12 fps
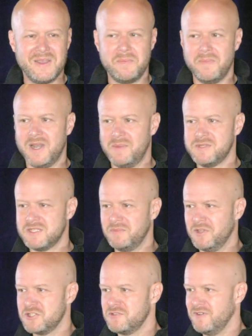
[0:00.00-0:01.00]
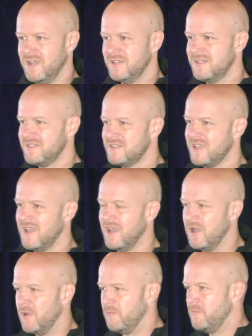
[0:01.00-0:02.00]
My name is Amir Shevat,
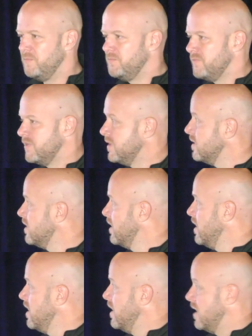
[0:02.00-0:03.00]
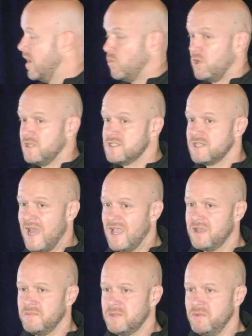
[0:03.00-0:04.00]
and I work at
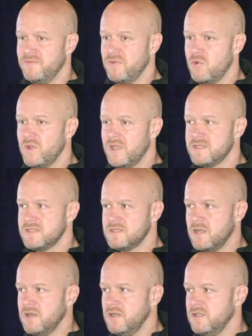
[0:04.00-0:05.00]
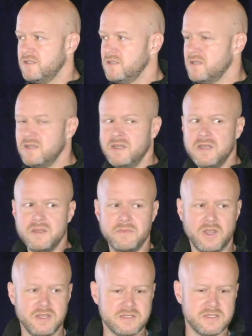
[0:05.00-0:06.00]
Slack. But before we get started,
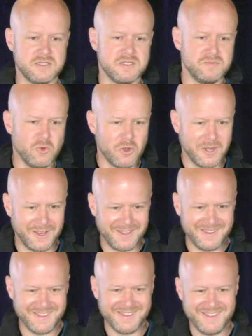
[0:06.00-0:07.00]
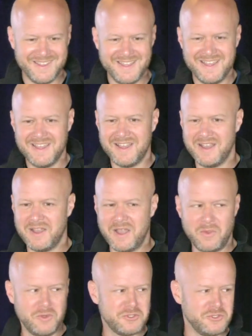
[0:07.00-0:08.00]
because this is morning,
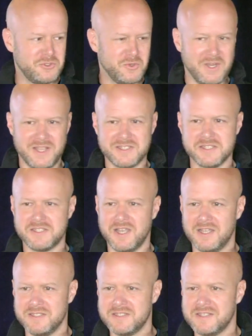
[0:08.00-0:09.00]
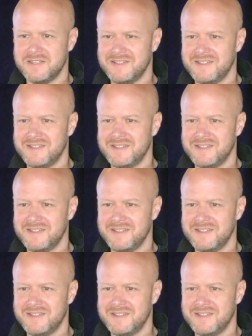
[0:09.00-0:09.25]
I want to do an exercise.